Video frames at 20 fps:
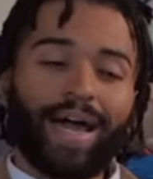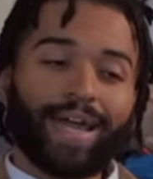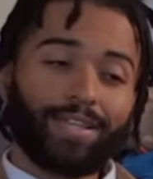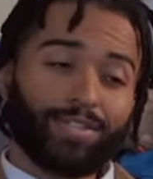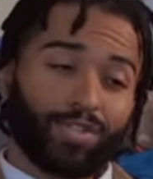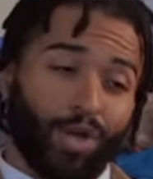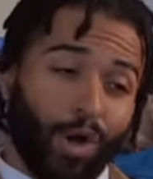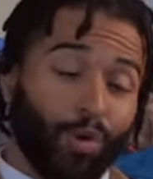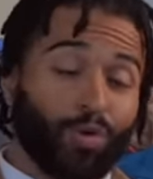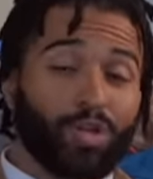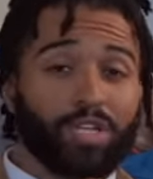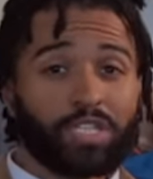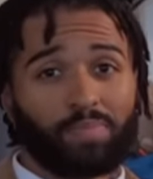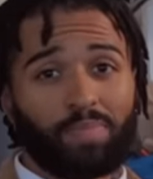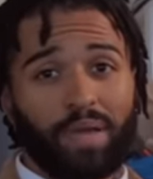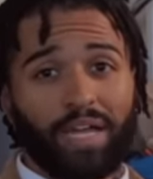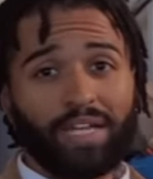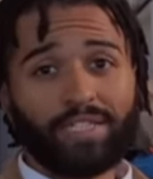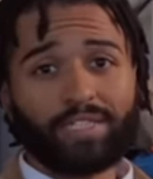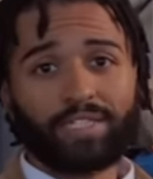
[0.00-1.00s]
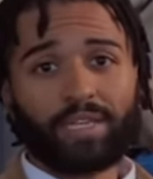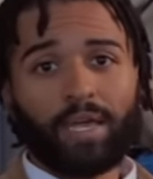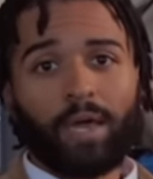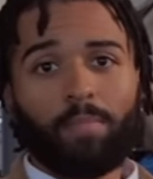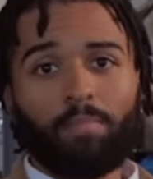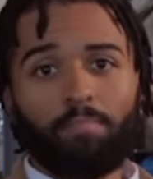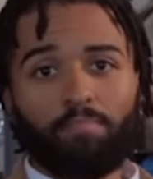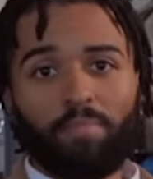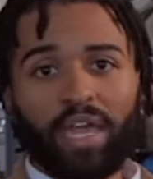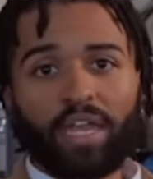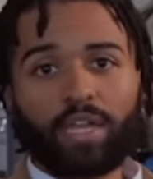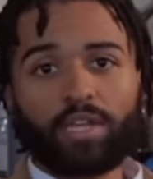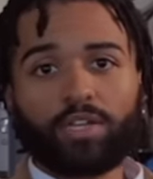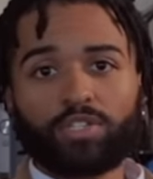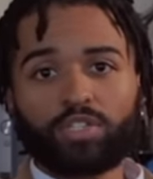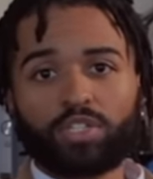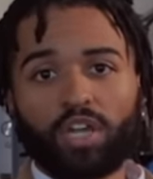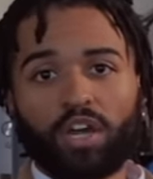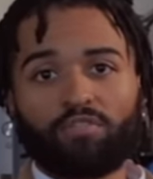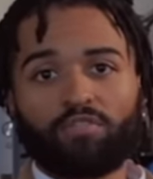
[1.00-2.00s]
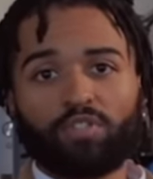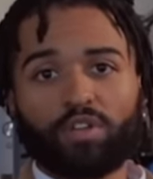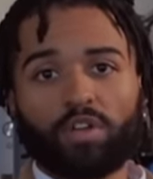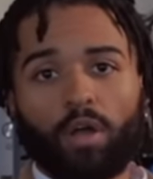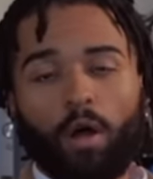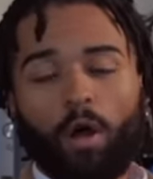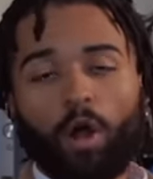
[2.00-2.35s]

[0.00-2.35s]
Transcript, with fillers: at his own expense, made a discovery